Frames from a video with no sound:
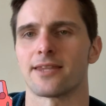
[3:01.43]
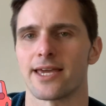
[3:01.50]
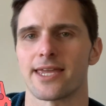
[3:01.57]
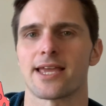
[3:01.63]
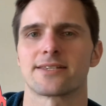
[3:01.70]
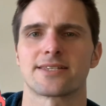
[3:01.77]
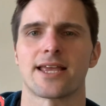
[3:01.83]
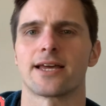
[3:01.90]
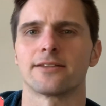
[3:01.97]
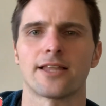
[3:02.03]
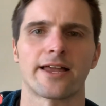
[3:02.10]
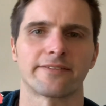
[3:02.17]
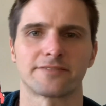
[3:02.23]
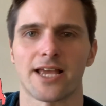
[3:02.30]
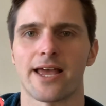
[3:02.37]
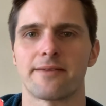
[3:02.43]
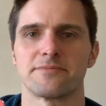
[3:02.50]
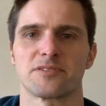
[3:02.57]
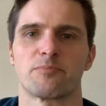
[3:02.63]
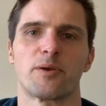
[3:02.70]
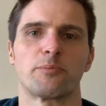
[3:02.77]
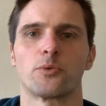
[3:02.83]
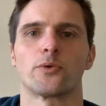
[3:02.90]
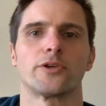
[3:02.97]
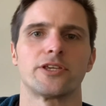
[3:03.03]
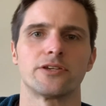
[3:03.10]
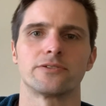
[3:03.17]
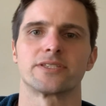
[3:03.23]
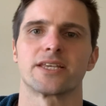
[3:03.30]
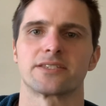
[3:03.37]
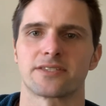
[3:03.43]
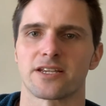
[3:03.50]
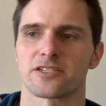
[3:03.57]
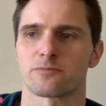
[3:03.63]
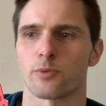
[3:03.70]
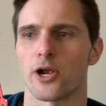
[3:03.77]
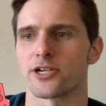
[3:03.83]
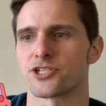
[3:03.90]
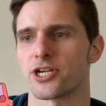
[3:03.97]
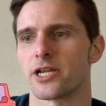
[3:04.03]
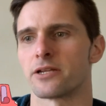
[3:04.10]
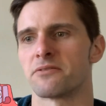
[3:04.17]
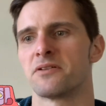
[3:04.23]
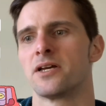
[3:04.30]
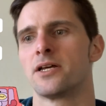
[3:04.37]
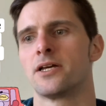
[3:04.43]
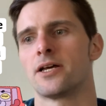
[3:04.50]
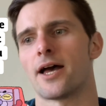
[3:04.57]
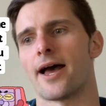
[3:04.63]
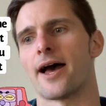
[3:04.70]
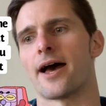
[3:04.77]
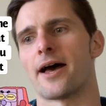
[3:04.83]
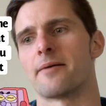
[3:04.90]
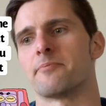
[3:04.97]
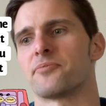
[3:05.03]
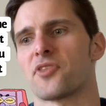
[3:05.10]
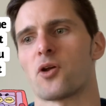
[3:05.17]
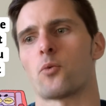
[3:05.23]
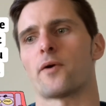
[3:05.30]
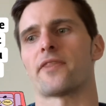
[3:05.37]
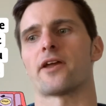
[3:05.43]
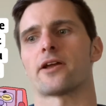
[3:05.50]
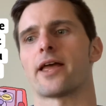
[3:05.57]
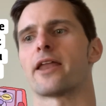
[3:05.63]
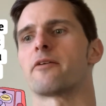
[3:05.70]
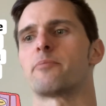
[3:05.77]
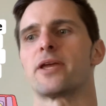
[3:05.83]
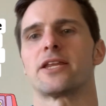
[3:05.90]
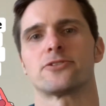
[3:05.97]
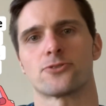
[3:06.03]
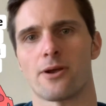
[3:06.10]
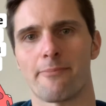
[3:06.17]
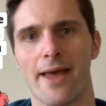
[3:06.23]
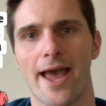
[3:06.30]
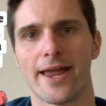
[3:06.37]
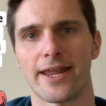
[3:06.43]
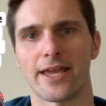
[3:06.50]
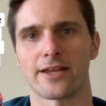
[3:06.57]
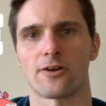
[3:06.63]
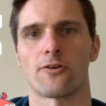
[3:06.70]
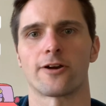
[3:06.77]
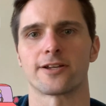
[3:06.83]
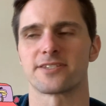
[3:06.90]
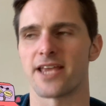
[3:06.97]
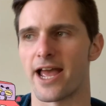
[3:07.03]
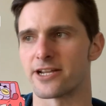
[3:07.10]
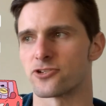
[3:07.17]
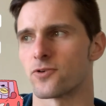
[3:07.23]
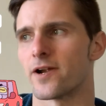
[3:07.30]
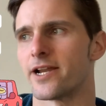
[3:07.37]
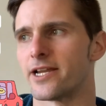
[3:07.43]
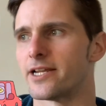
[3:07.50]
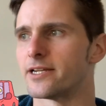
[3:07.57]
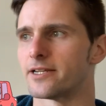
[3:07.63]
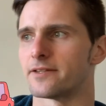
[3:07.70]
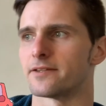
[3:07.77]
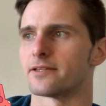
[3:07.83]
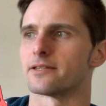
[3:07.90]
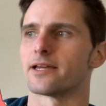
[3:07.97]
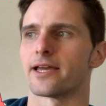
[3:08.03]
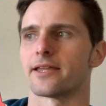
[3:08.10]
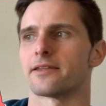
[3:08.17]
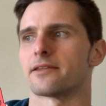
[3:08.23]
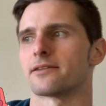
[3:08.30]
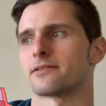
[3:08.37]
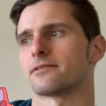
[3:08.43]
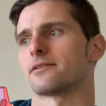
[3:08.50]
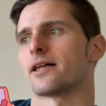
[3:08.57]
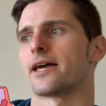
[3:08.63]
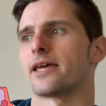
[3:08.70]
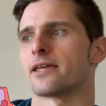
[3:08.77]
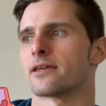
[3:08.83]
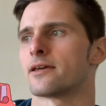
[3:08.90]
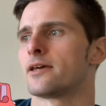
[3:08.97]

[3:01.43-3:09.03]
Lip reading: I say, a lot of times people will use this expression when they're kind of being dramatic or exaggerating, and like